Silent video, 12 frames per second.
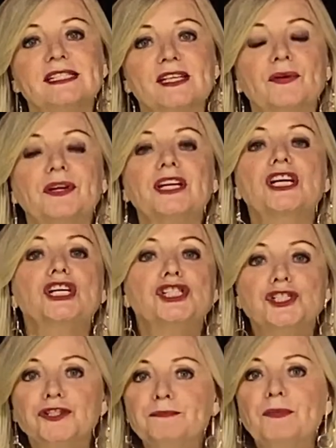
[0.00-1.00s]
so on
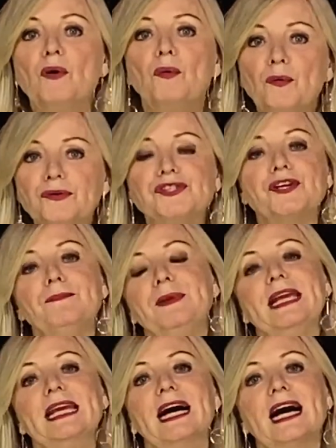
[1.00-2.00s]
should also
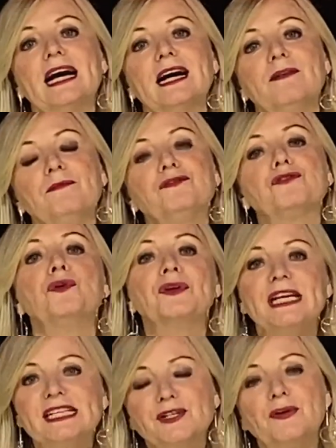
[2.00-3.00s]
be drawn
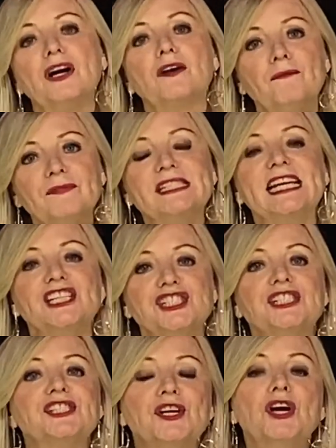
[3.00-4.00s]
into our
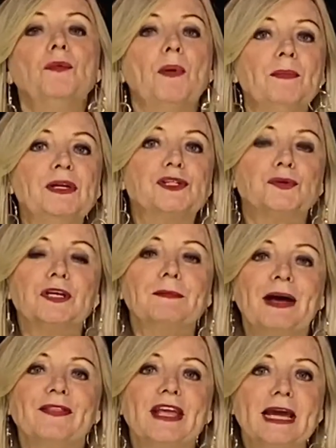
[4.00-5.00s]
conversations when we talk
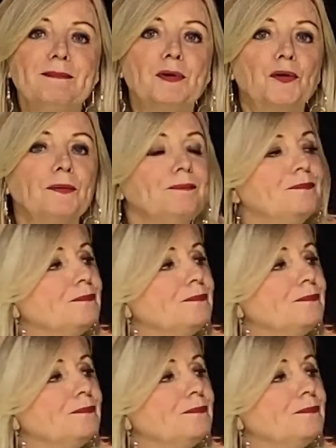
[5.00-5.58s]
about the airport.